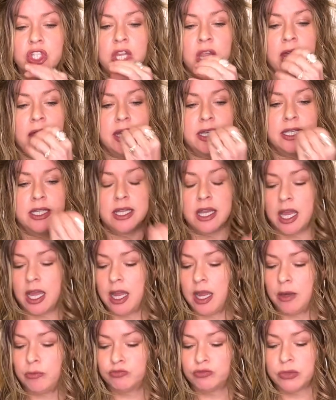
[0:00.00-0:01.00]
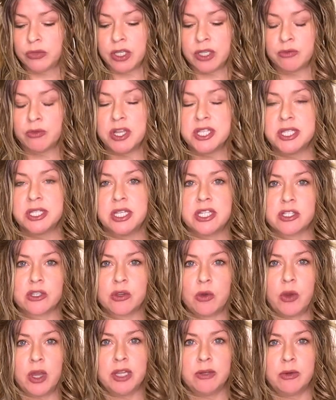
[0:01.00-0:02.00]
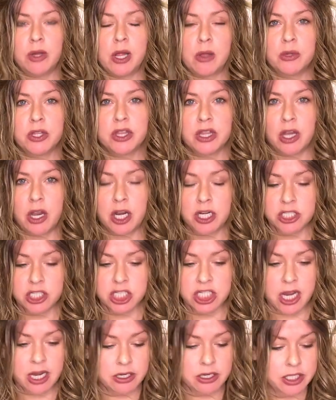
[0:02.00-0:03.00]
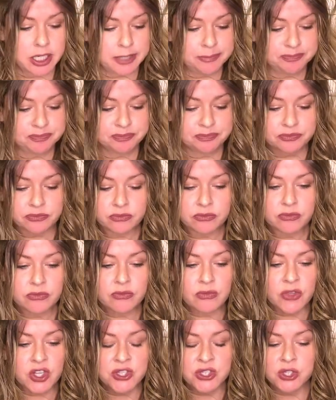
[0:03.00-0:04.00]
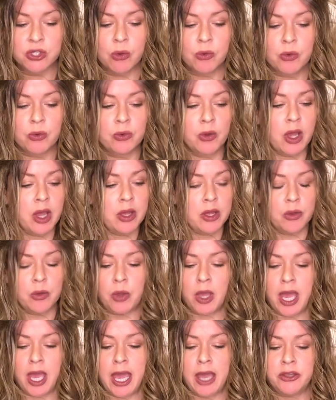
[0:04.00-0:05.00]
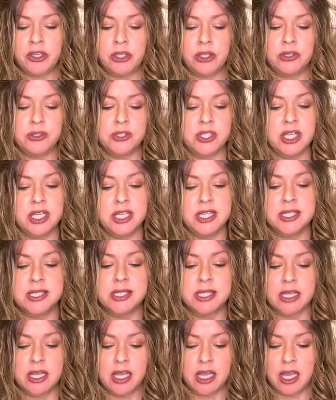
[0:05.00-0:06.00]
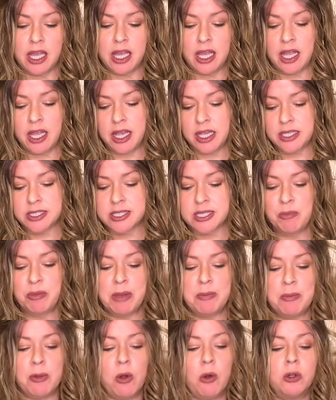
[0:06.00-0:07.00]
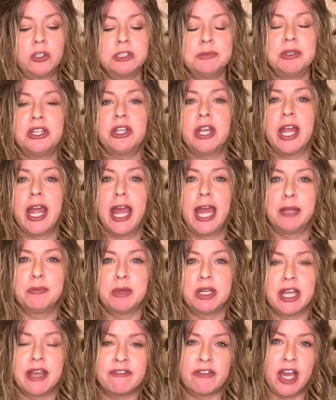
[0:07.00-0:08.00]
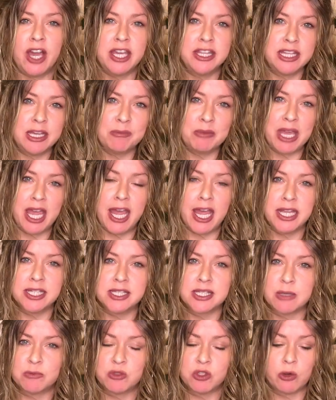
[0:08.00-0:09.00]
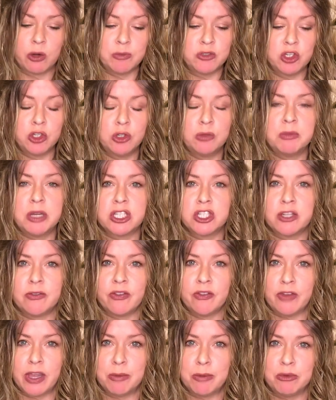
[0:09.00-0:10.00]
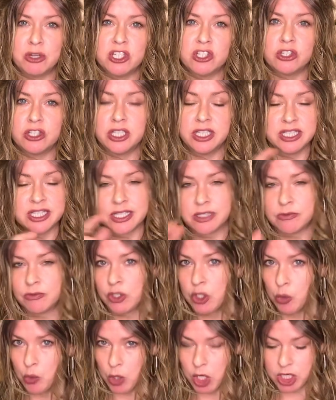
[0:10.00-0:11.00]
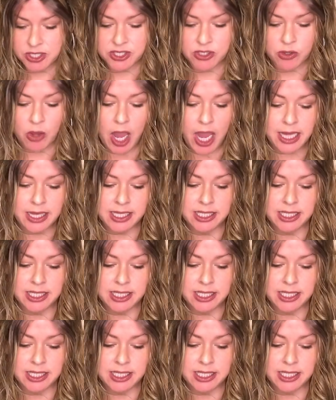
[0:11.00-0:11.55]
and it resonates quite well with the heart chakra. So how you use these, some people hold them in their hand, but I find that my hands absorb too much of the vibration and it doesn't really work. So I